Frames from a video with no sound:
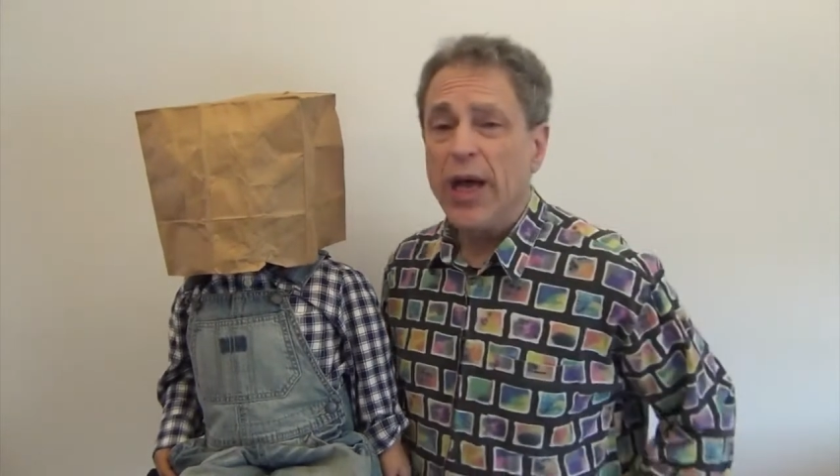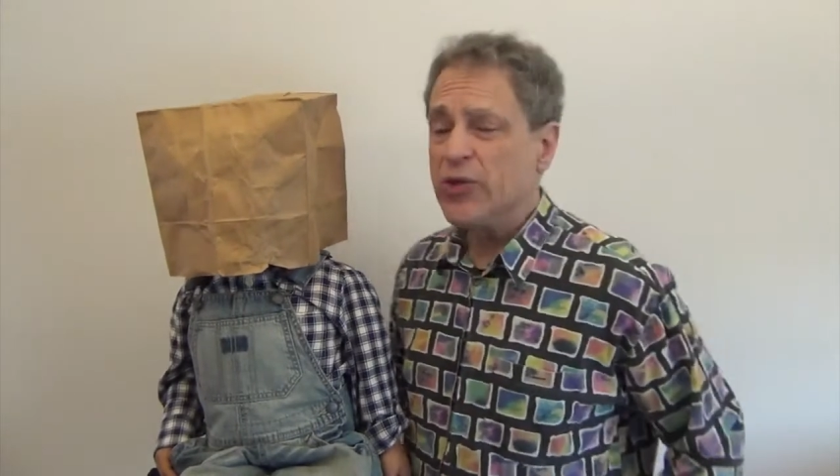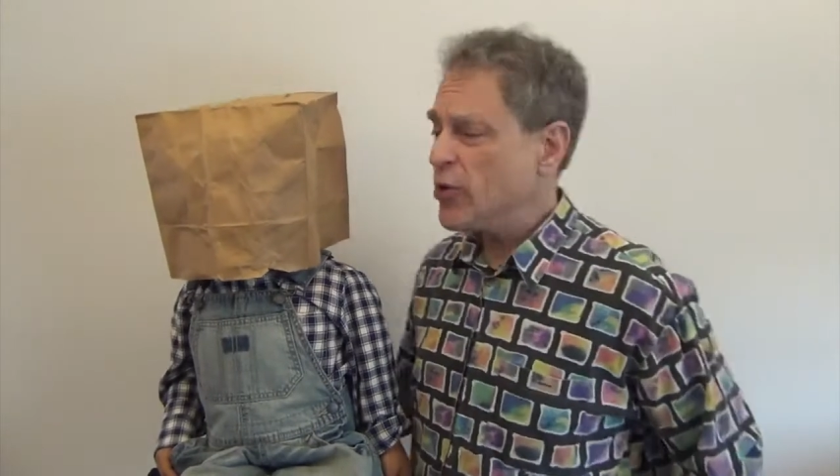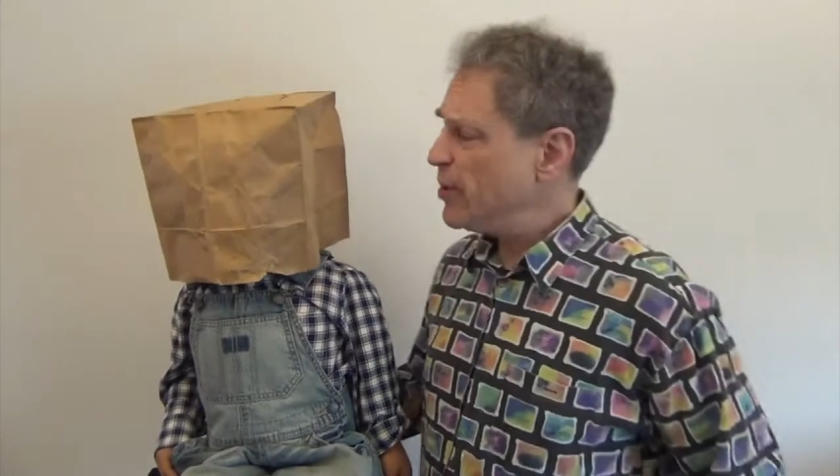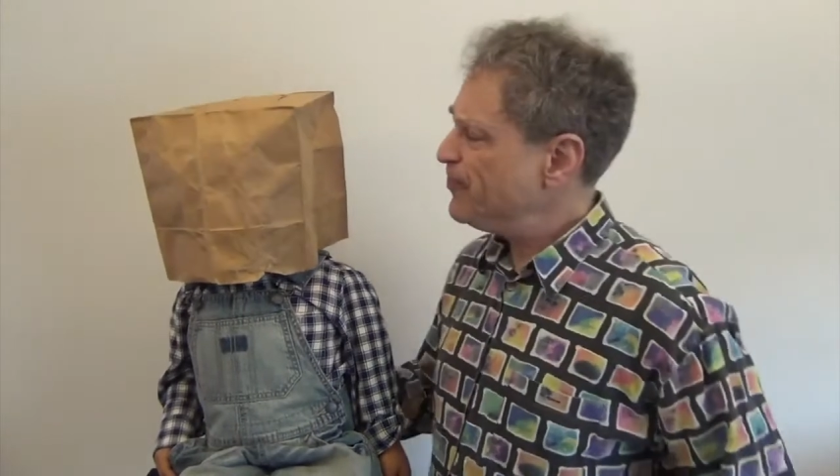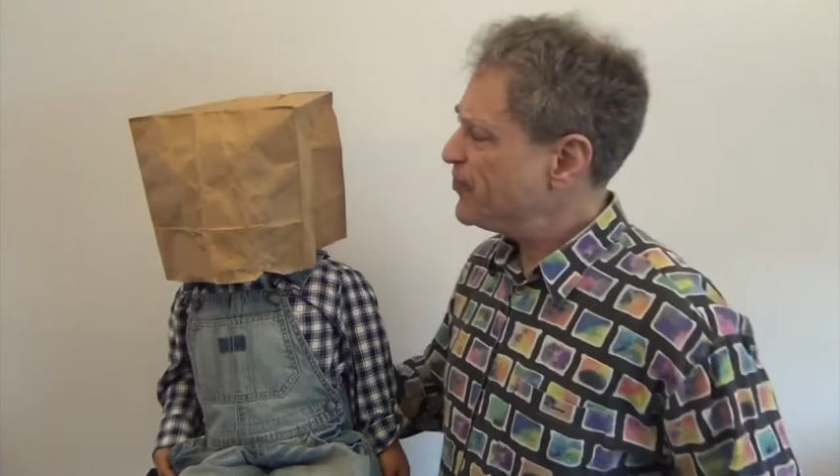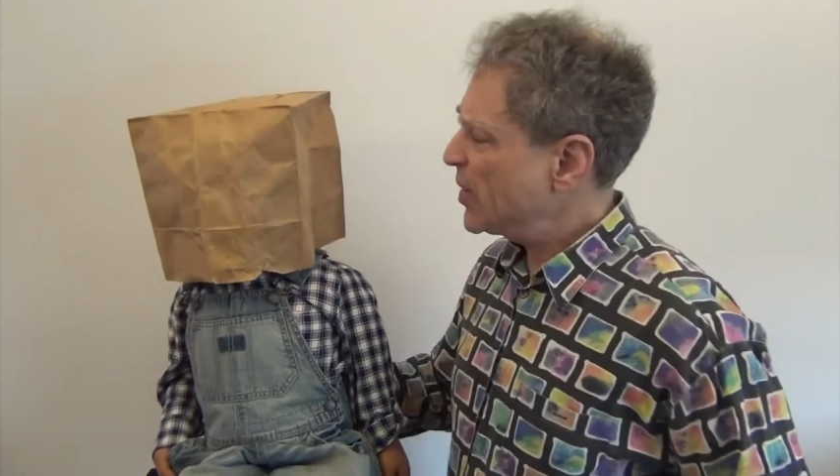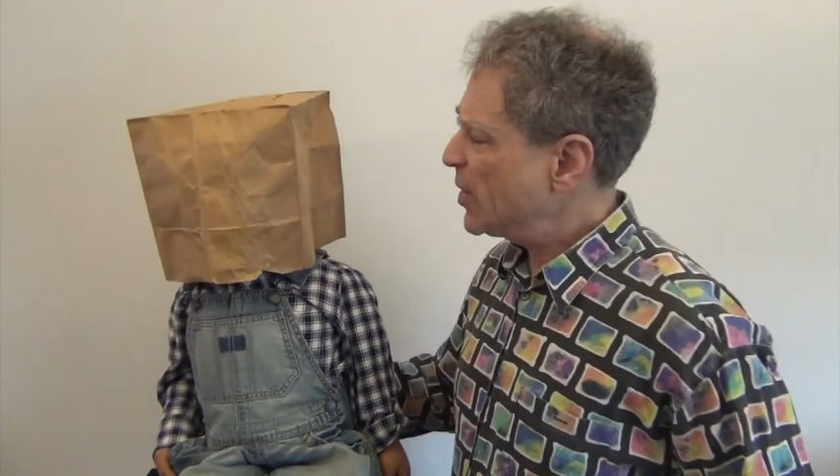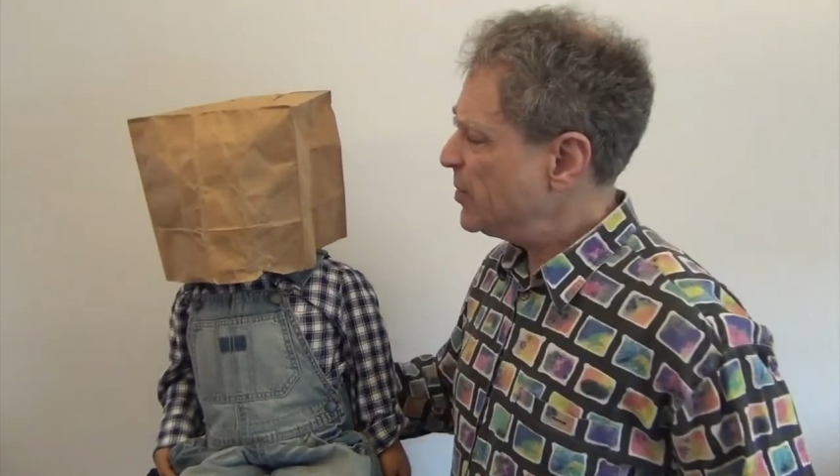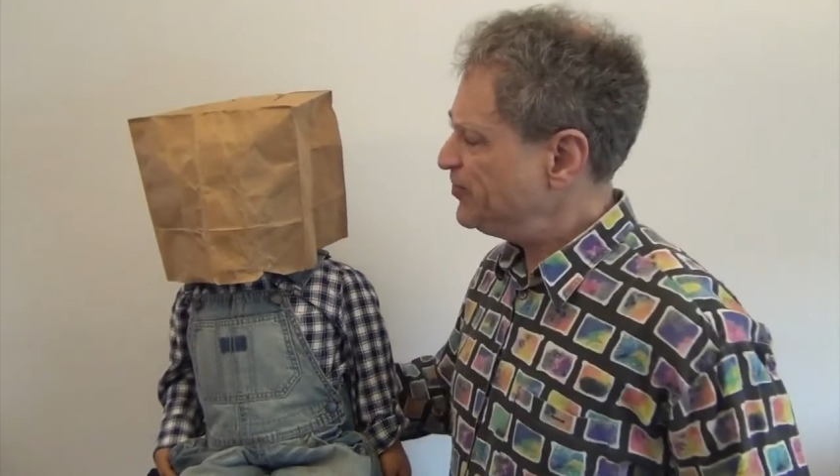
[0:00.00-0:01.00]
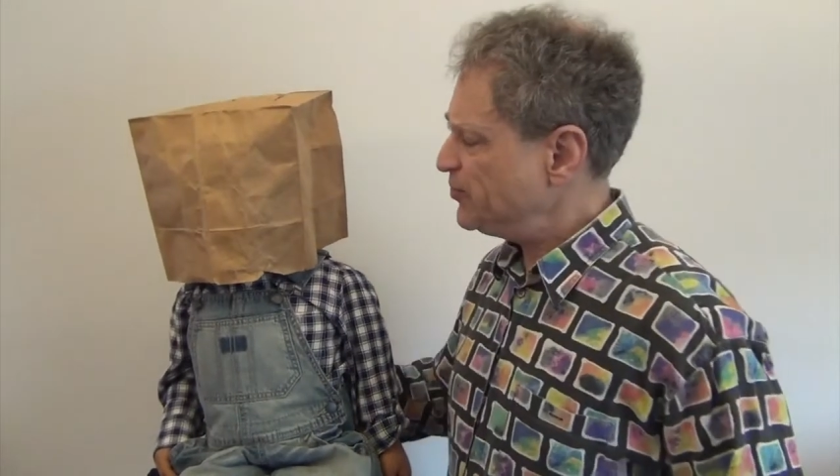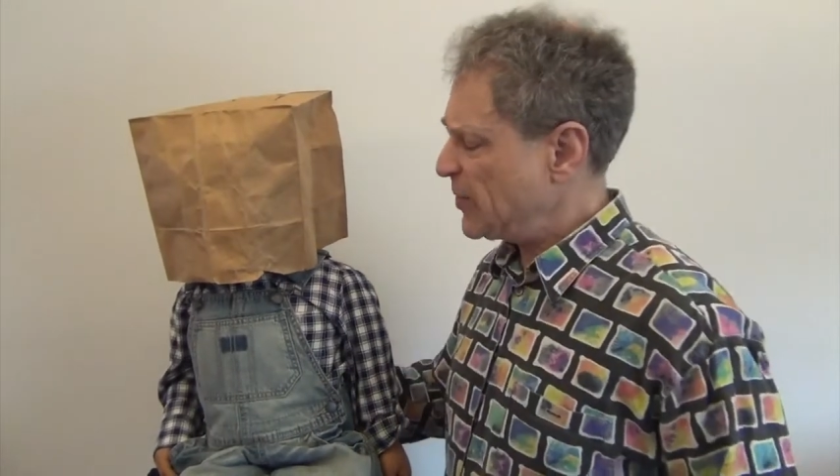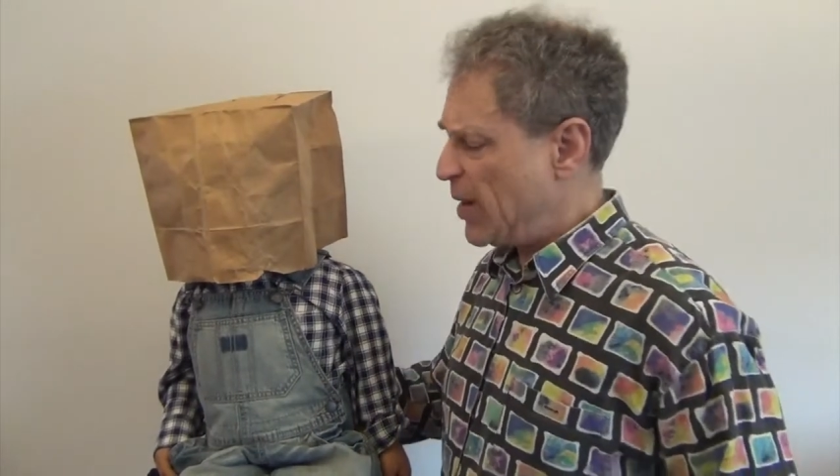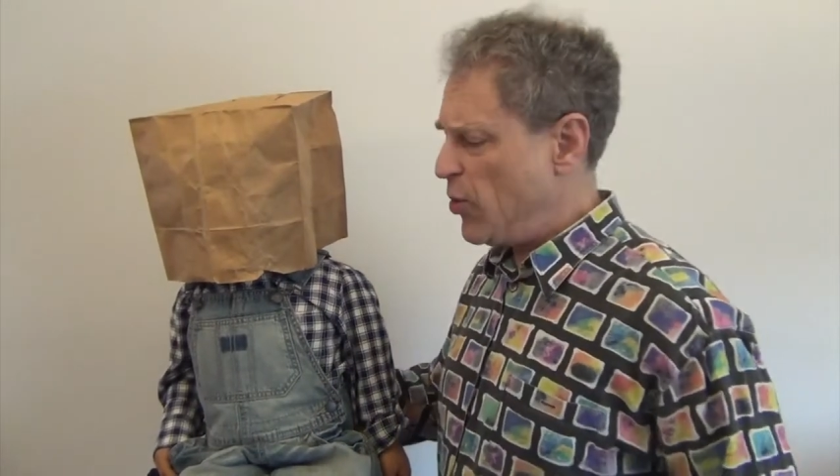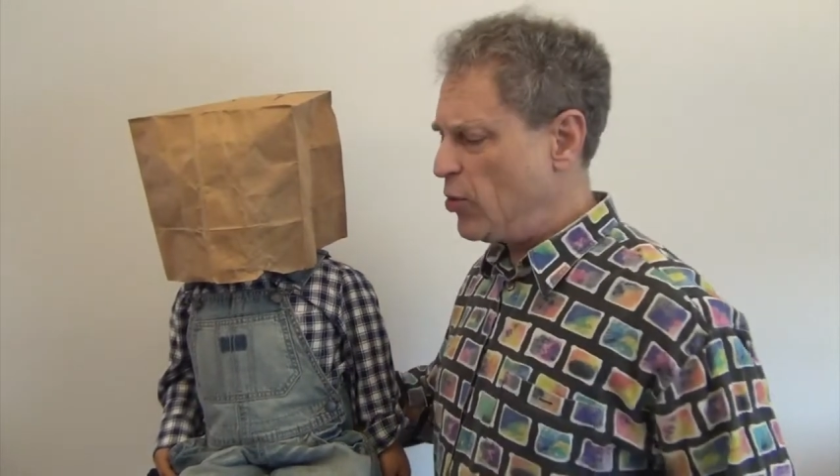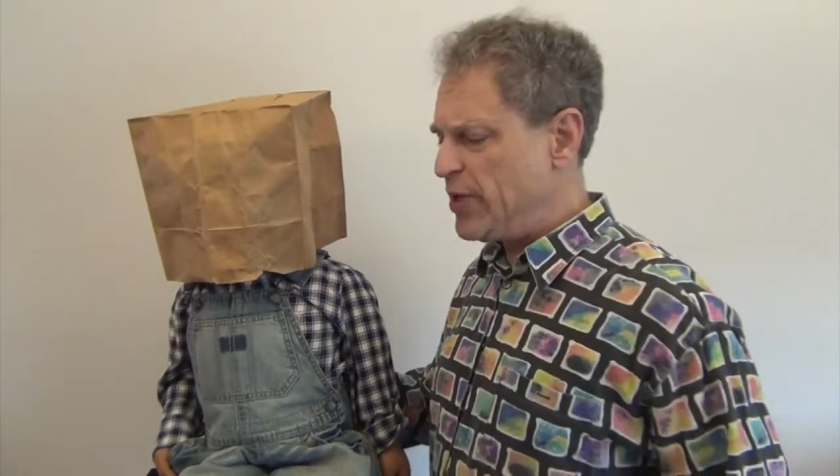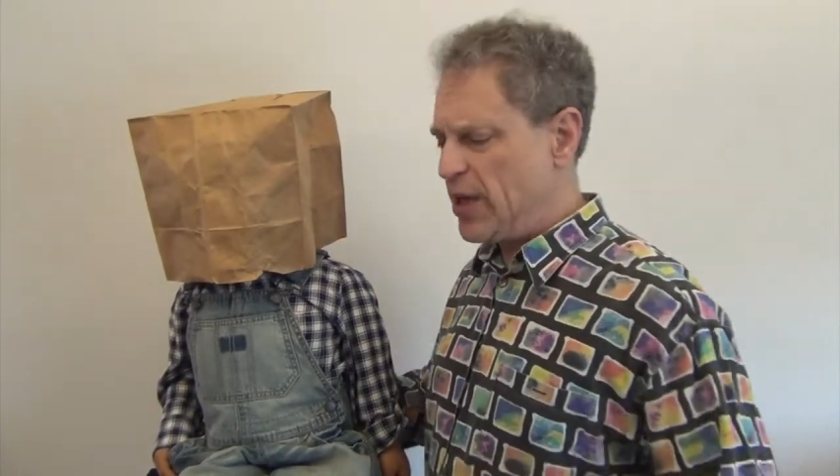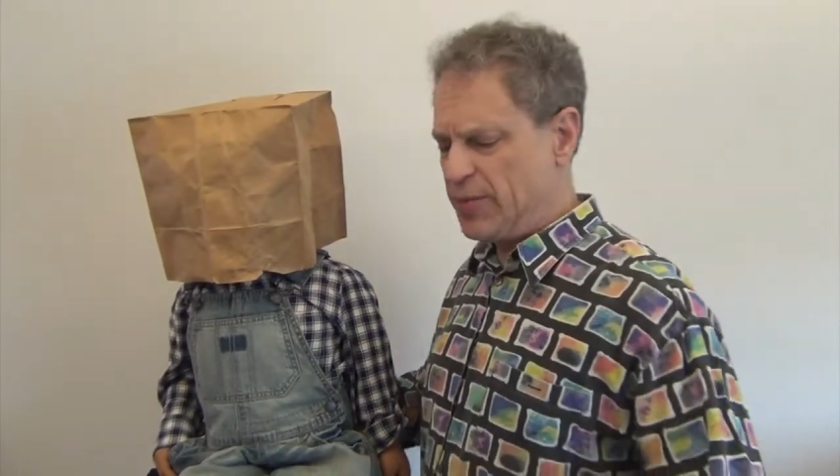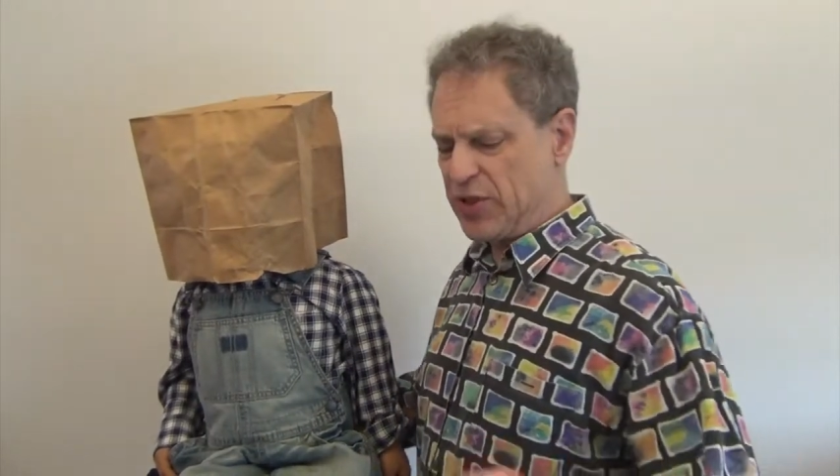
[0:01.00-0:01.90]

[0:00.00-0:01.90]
Ezra, I'm holding up